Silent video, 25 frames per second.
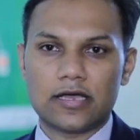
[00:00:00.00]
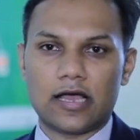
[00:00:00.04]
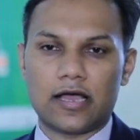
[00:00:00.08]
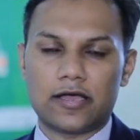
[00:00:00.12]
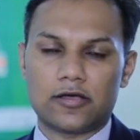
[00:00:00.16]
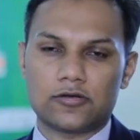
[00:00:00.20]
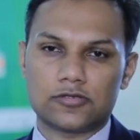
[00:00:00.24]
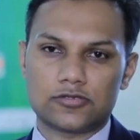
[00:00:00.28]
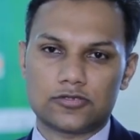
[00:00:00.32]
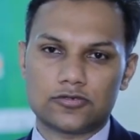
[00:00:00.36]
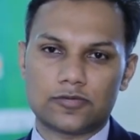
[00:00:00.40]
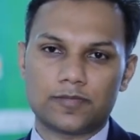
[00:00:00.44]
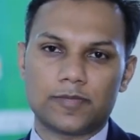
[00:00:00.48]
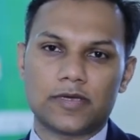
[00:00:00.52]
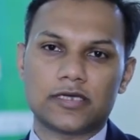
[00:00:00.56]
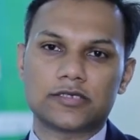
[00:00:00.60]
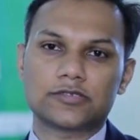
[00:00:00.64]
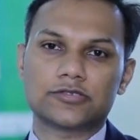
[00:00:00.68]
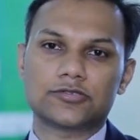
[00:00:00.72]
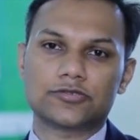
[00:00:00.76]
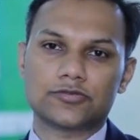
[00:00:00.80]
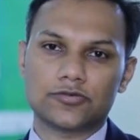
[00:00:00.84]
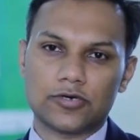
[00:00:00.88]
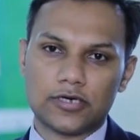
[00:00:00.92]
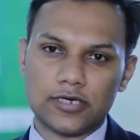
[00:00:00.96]
I also
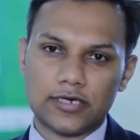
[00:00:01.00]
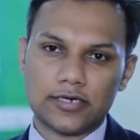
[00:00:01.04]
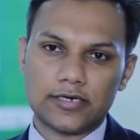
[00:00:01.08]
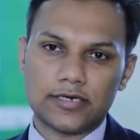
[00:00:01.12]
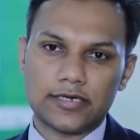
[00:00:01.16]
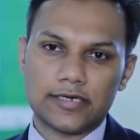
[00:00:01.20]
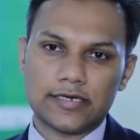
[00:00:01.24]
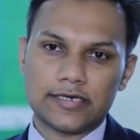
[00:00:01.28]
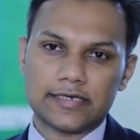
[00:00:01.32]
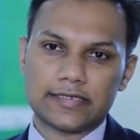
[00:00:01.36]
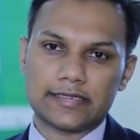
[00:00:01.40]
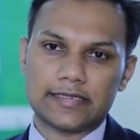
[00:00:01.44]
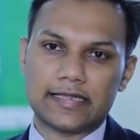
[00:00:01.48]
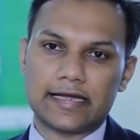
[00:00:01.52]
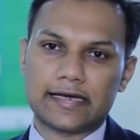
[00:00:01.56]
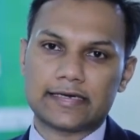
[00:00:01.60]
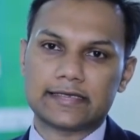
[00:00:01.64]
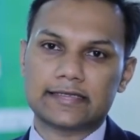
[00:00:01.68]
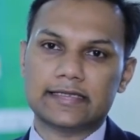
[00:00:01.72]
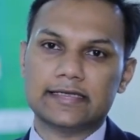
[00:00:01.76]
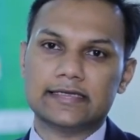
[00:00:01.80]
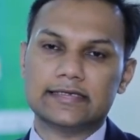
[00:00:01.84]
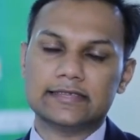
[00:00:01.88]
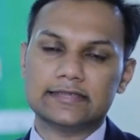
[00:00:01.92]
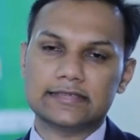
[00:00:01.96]
make sure
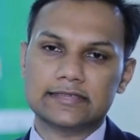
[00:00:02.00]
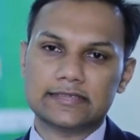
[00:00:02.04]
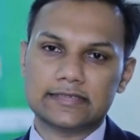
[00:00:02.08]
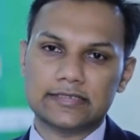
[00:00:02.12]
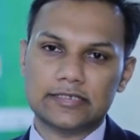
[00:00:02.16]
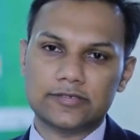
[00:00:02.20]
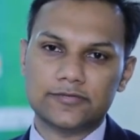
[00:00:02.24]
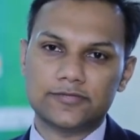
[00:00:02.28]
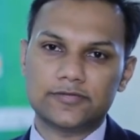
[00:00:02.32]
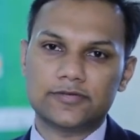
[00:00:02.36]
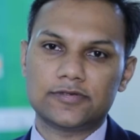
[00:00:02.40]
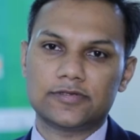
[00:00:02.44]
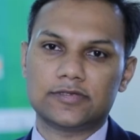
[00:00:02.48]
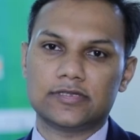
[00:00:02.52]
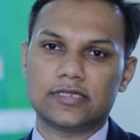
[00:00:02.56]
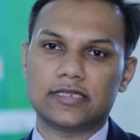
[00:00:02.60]
that they receive